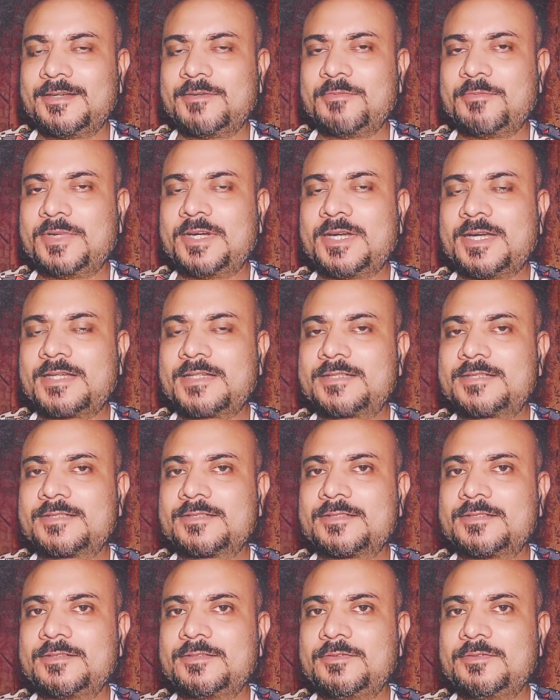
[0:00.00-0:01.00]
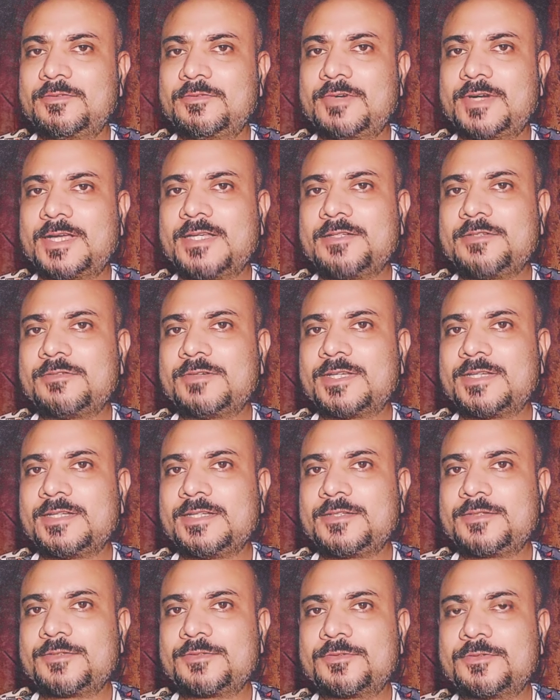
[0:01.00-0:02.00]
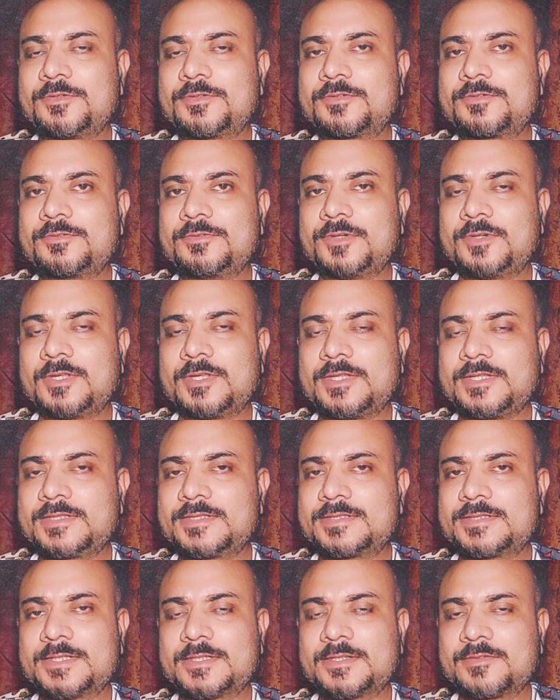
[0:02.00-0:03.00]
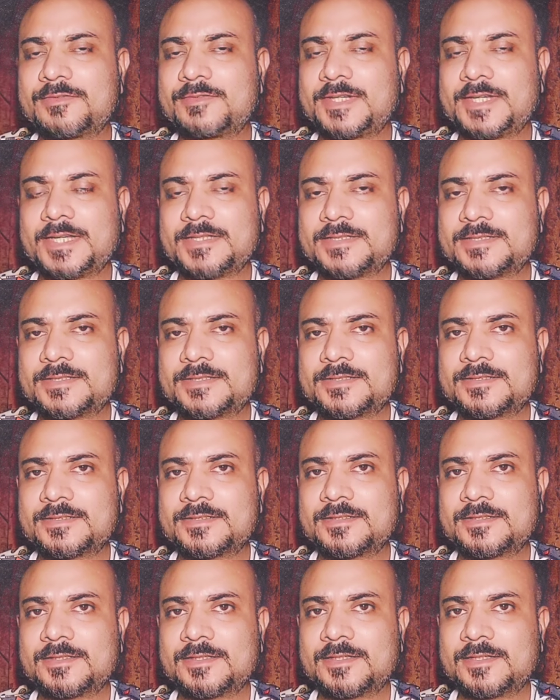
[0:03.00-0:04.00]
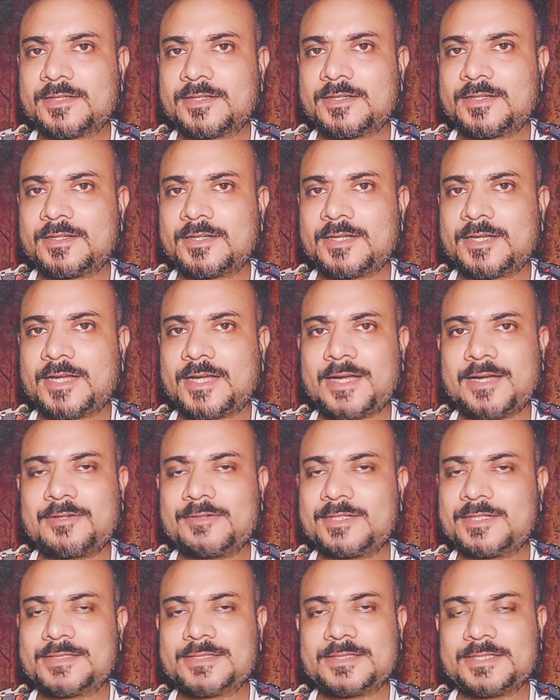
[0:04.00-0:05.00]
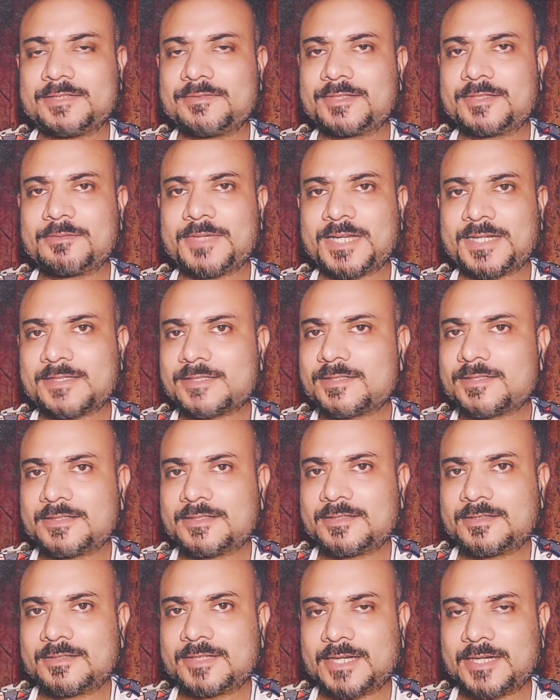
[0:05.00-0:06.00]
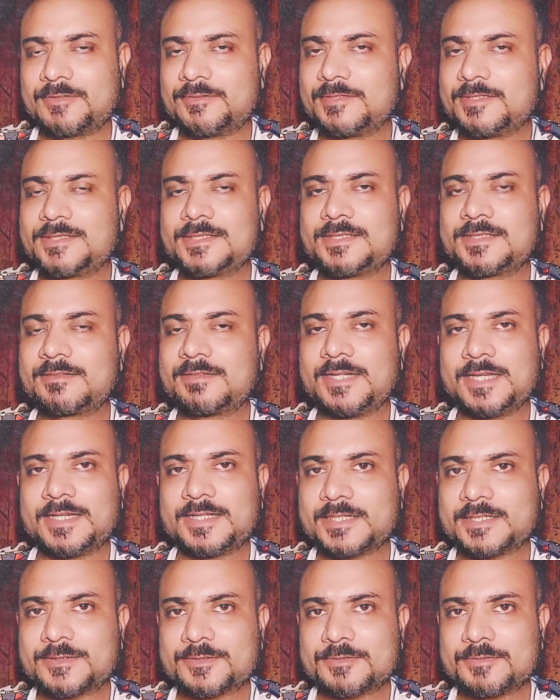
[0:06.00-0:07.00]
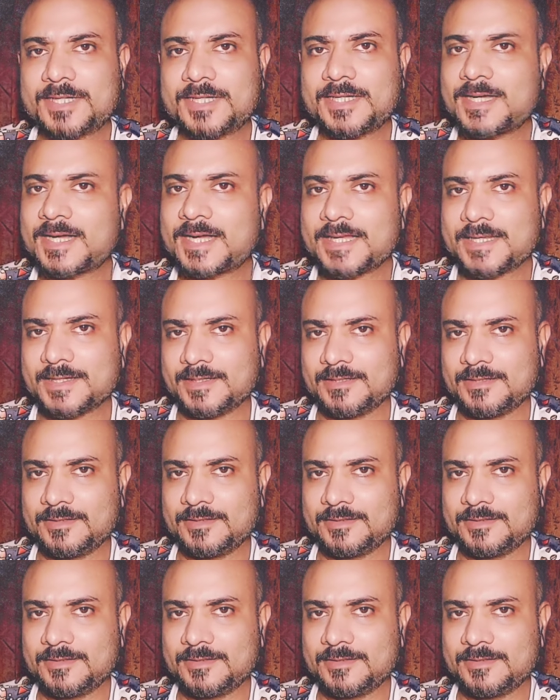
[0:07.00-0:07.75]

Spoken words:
but why do I need to go through all this set of tests? How does it even matter? How is it related to my eye?